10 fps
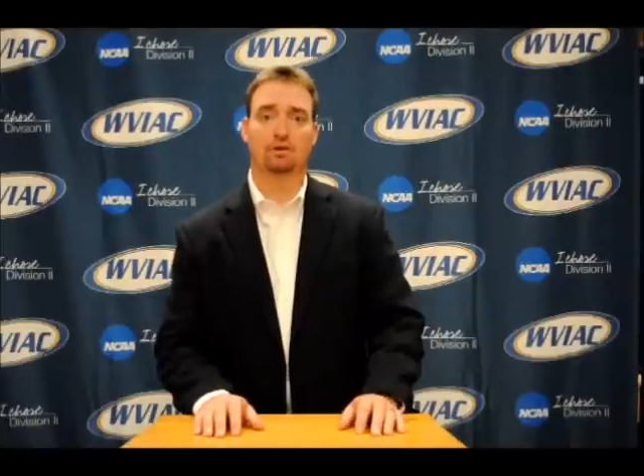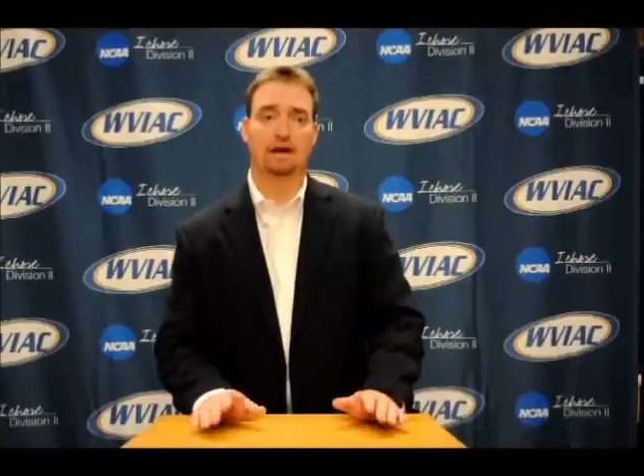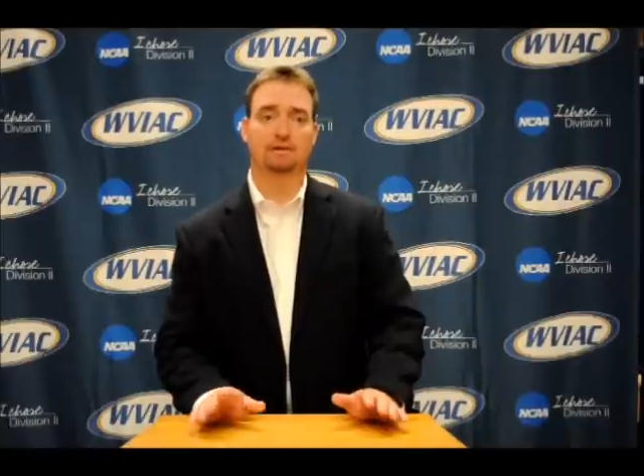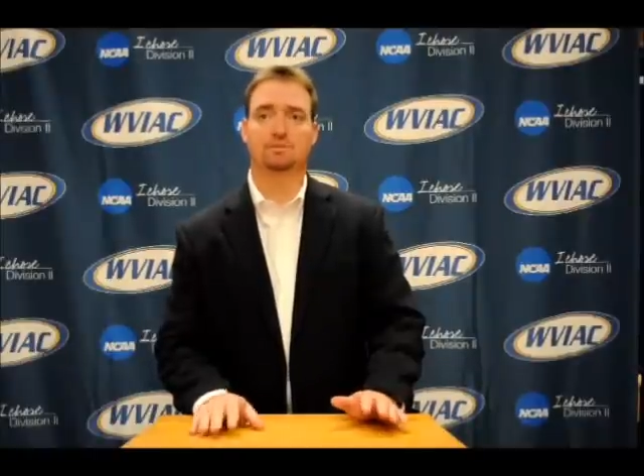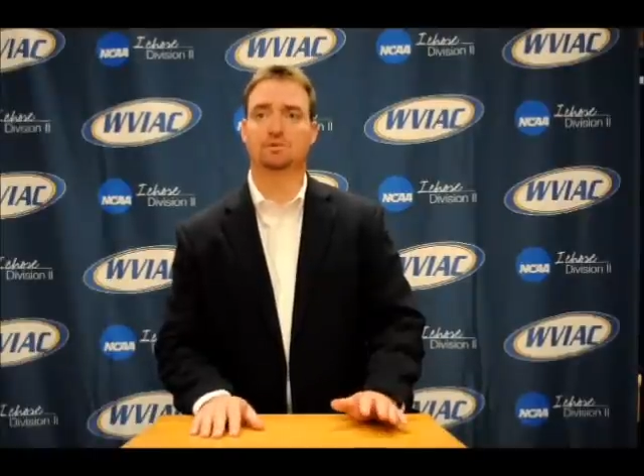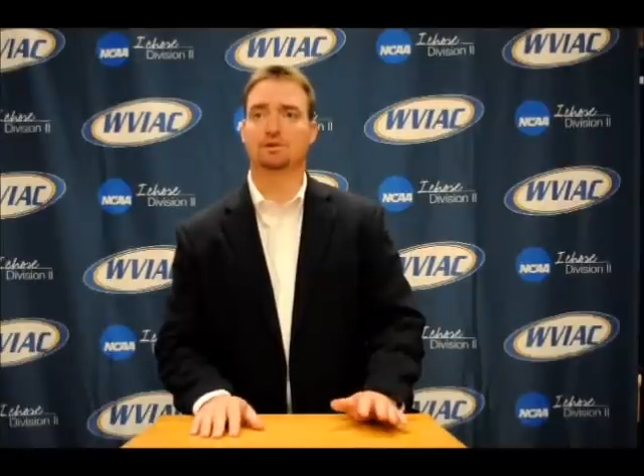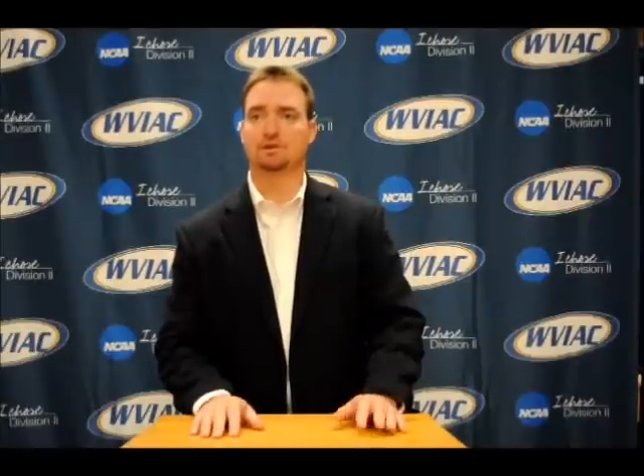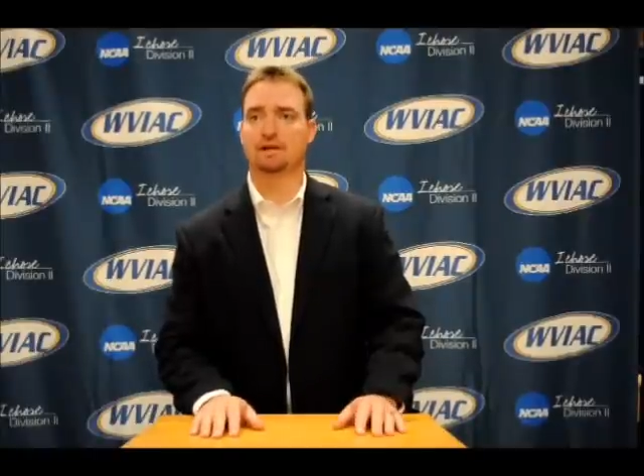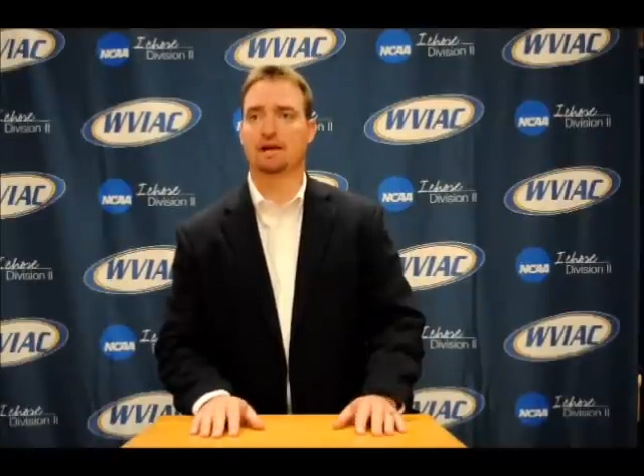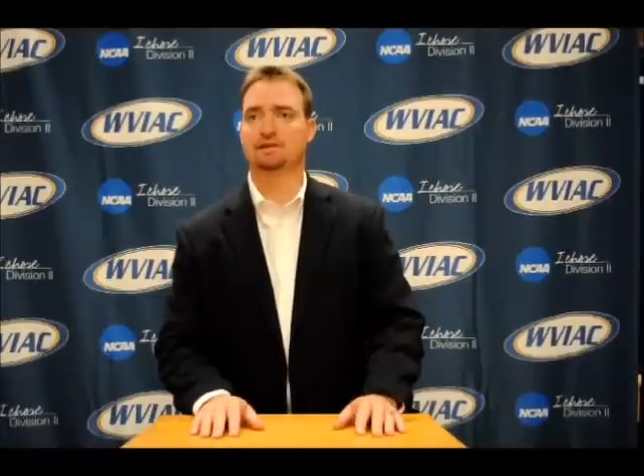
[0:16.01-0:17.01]
had some
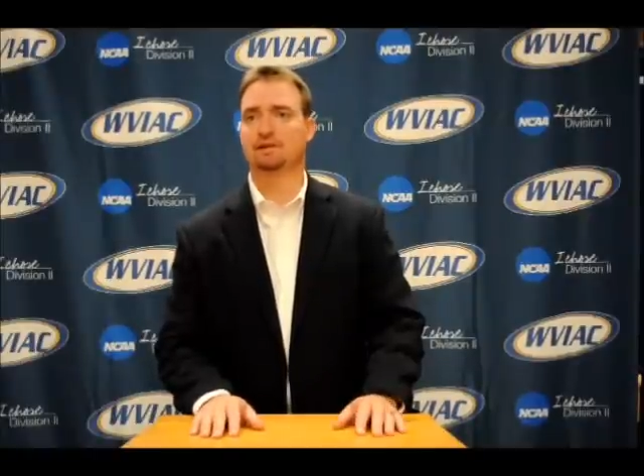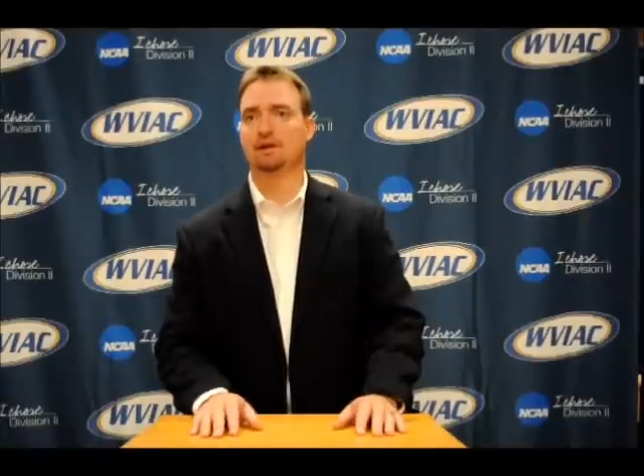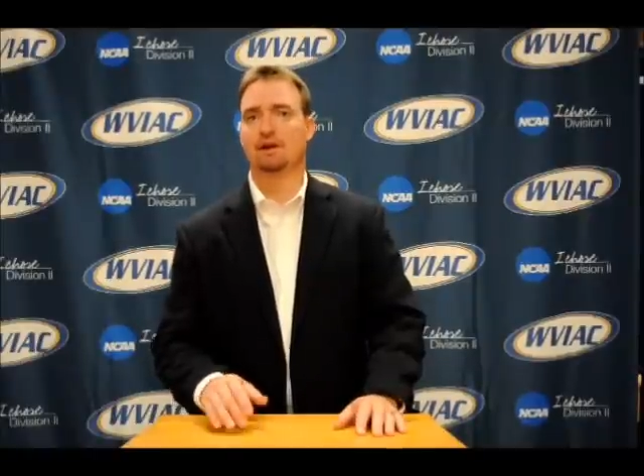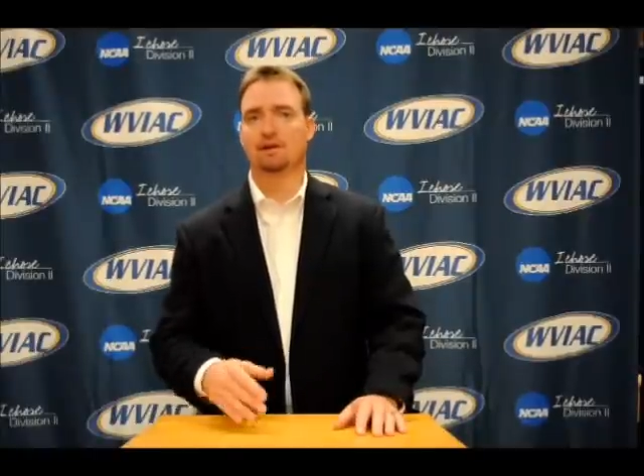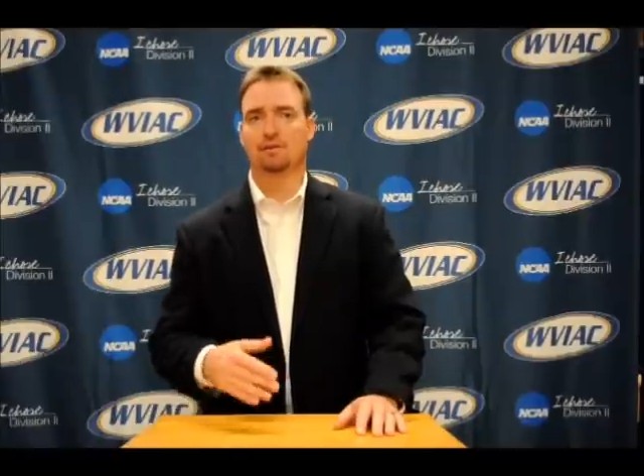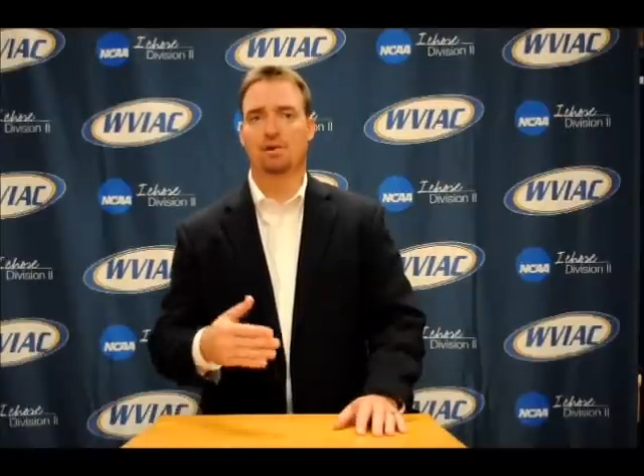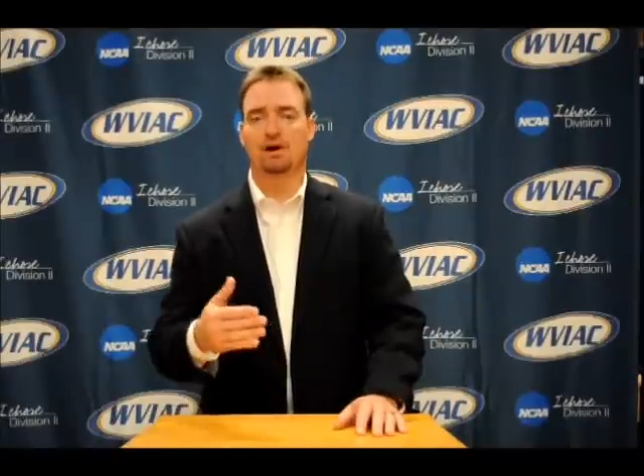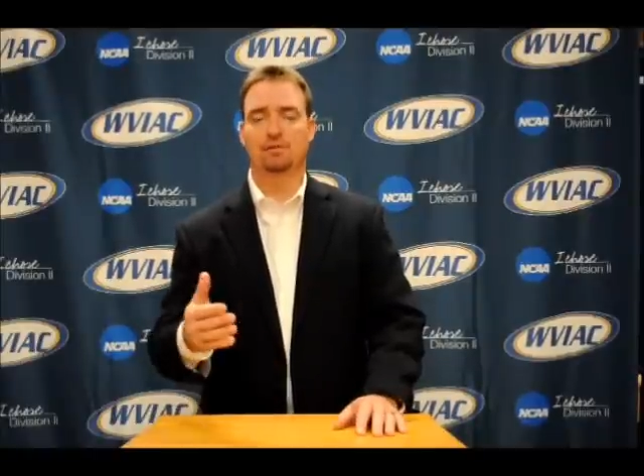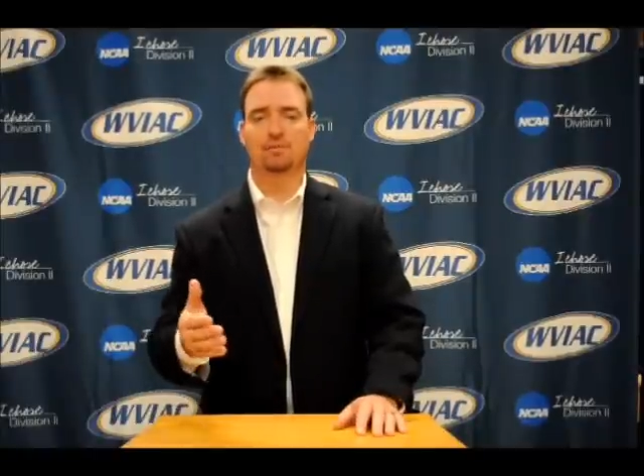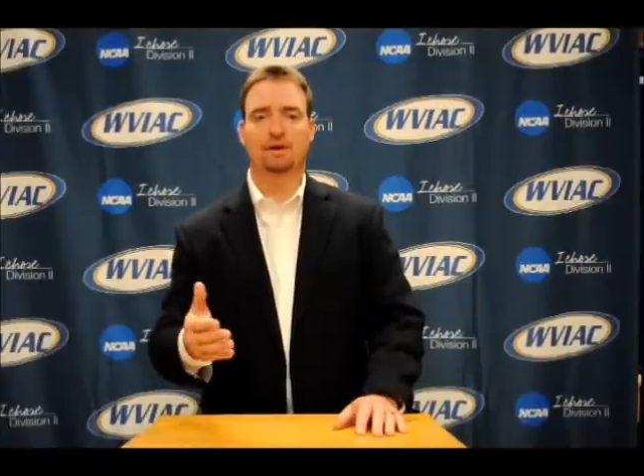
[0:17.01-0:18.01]
success. And
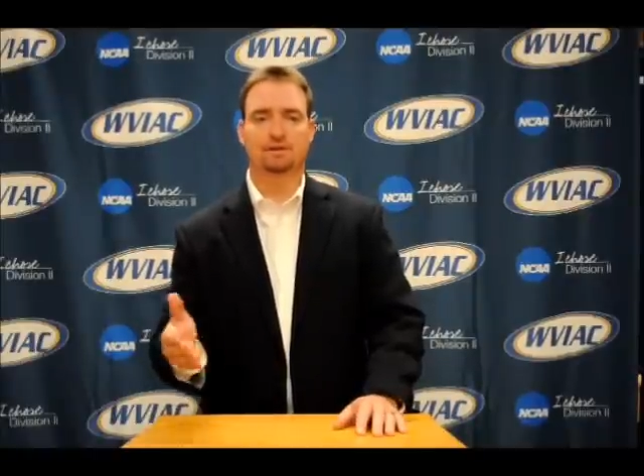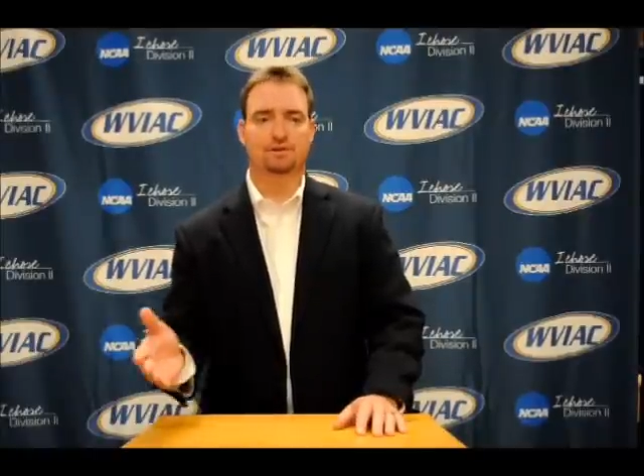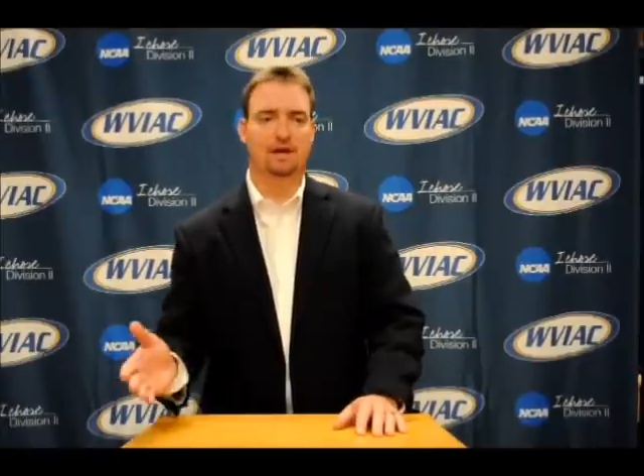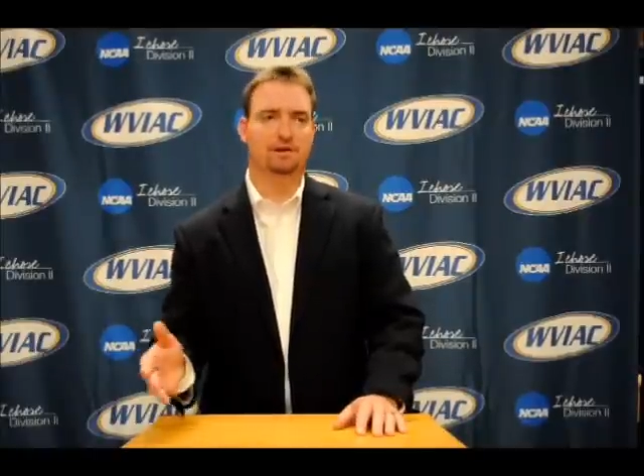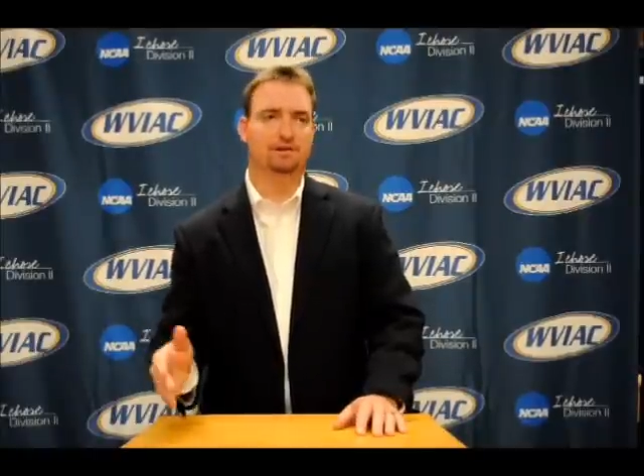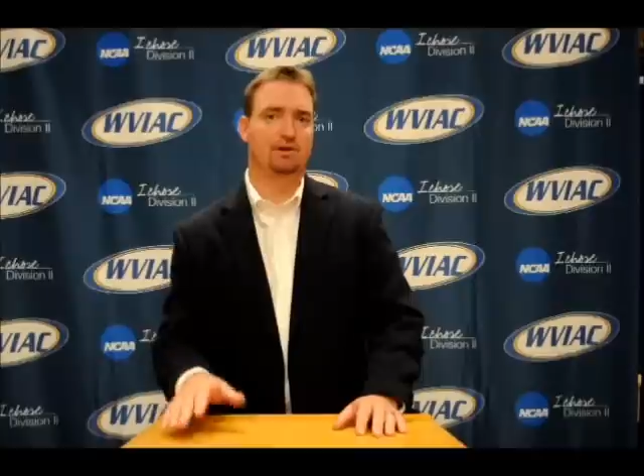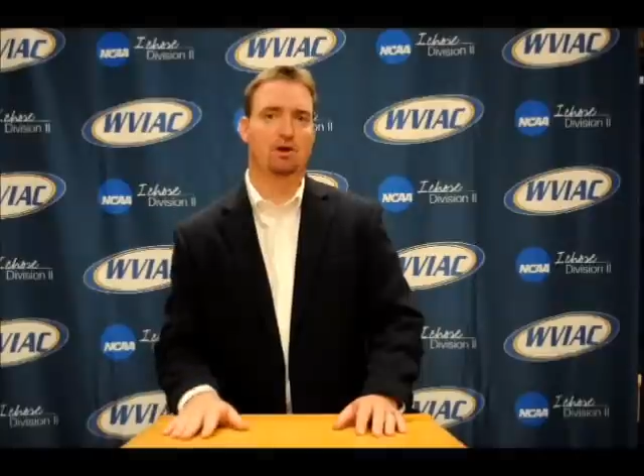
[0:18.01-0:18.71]
probably the biggest change in the